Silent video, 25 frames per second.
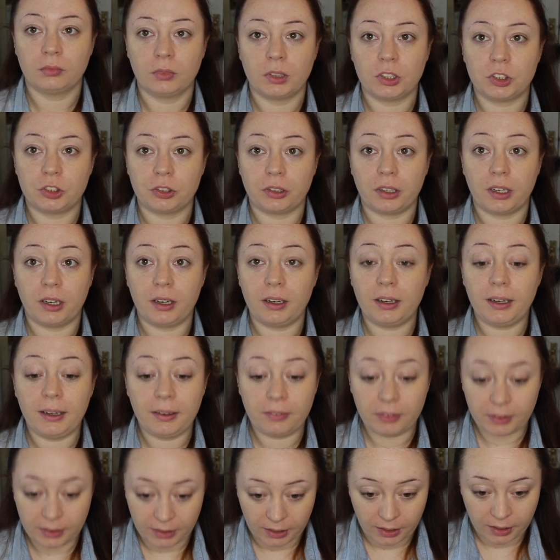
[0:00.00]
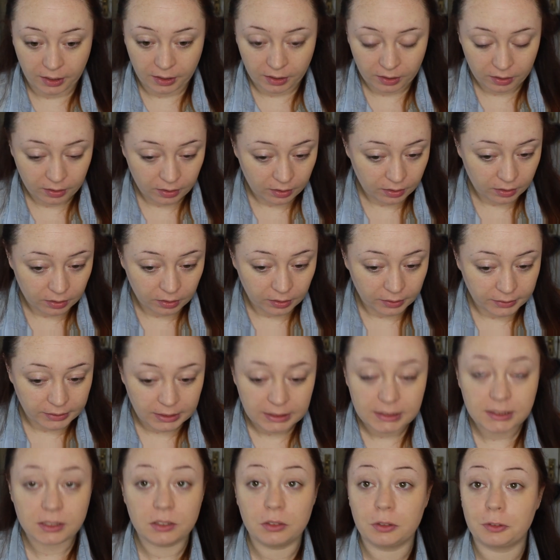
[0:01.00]
Well, sure, I'd leave it there. Like
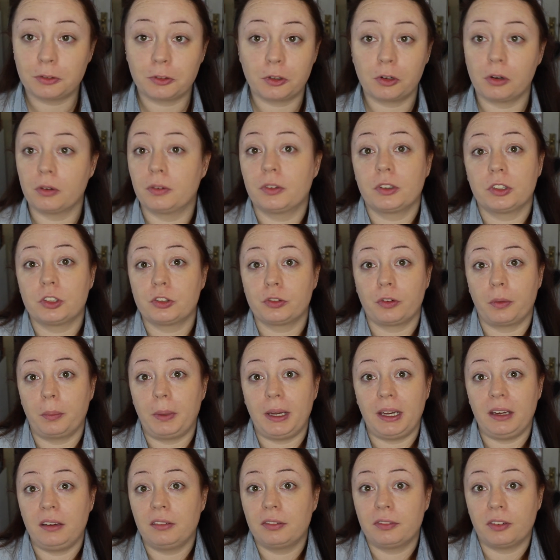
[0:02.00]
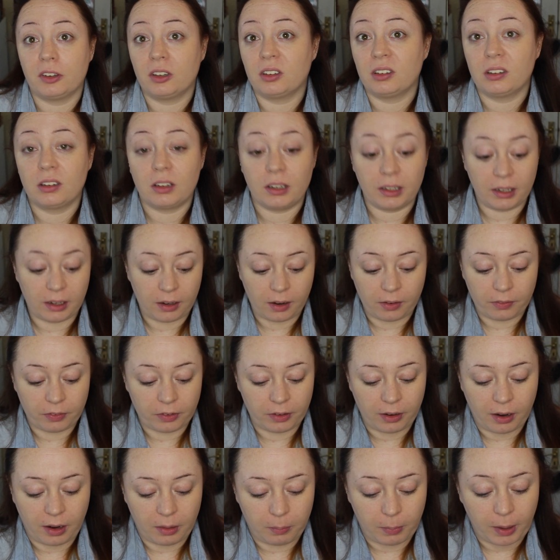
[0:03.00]
that's enough coverage for me for an
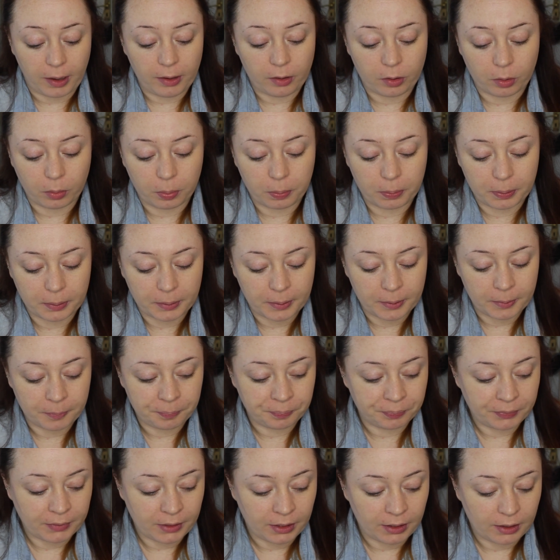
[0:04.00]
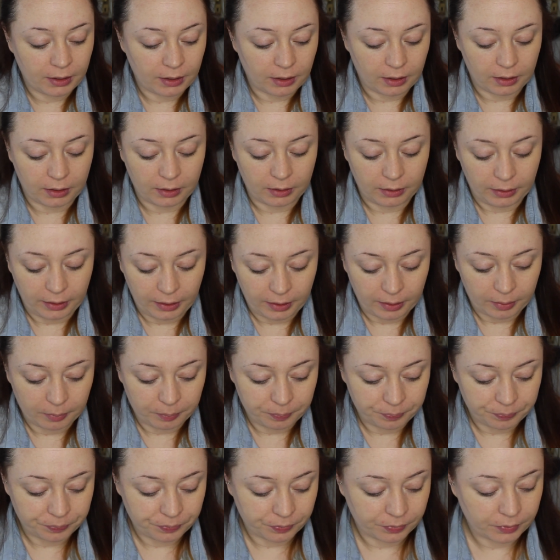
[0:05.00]
everyday makeup,
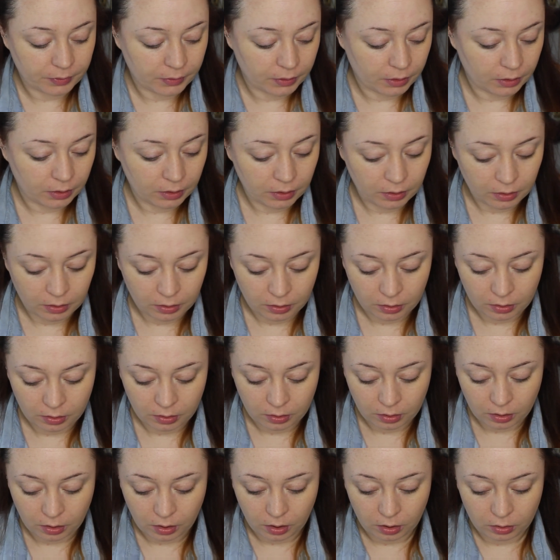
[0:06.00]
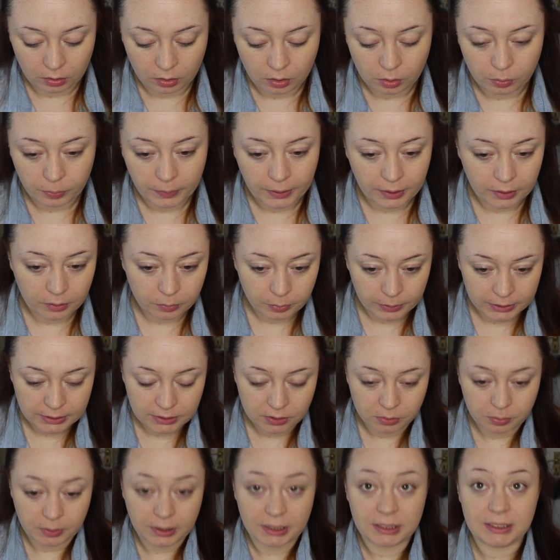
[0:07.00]
and I'll go in with
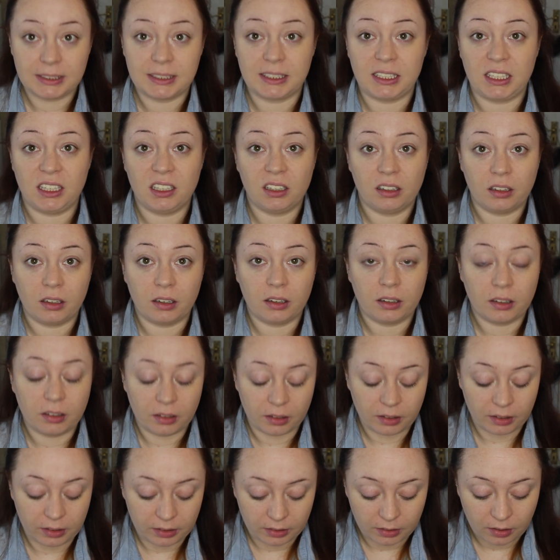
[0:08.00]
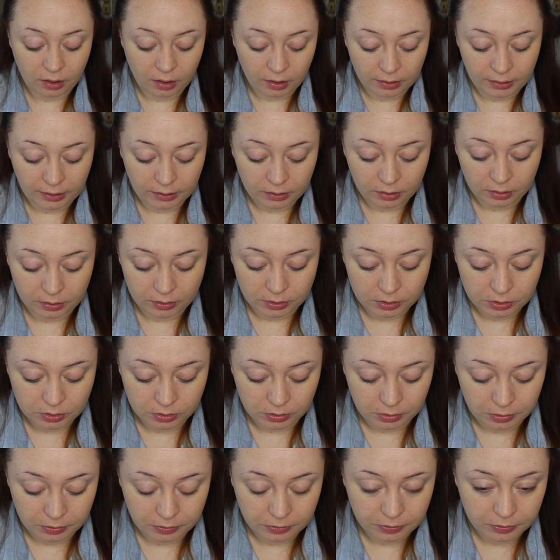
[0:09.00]
some concealer and all that kind of
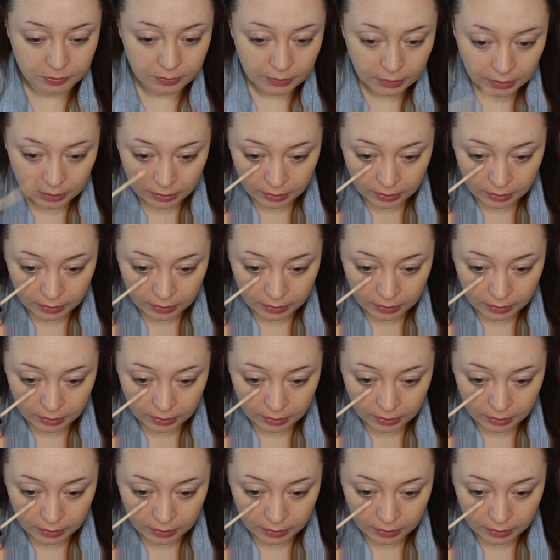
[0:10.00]
stuff